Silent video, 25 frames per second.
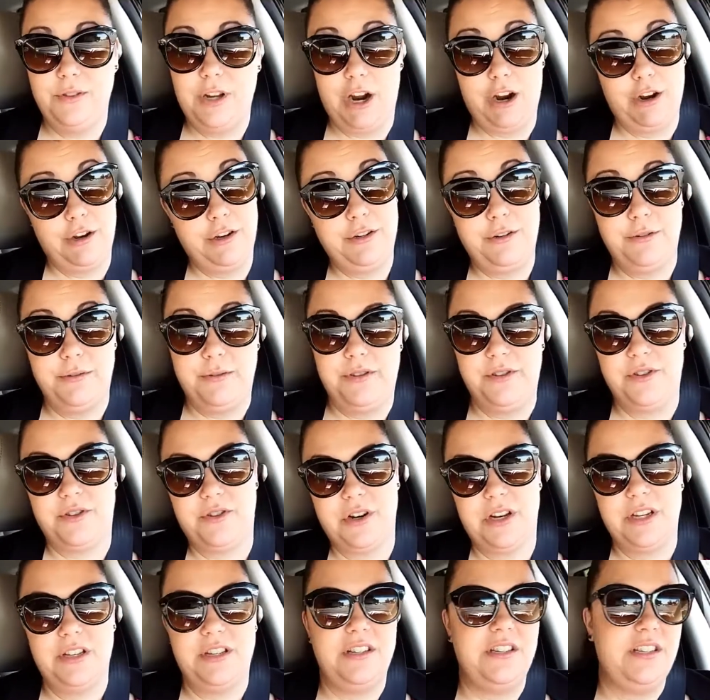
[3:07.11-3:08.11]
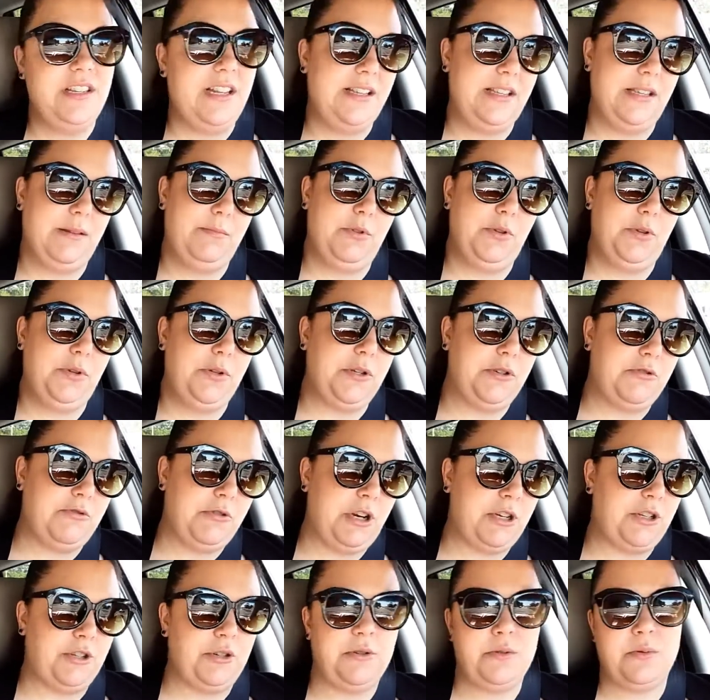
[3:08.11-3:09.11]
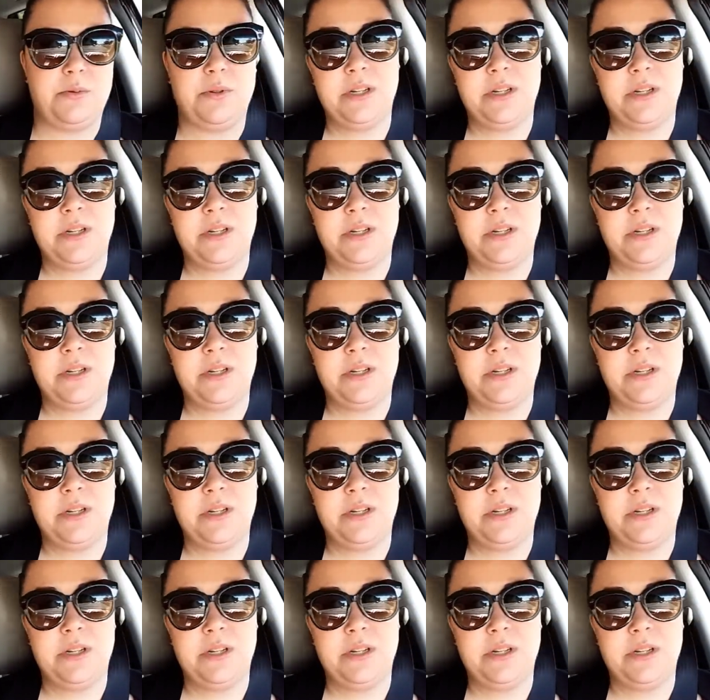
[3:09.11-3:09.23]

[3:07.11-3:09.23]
are you doing your stretches? Yes, I'm doing your stretches.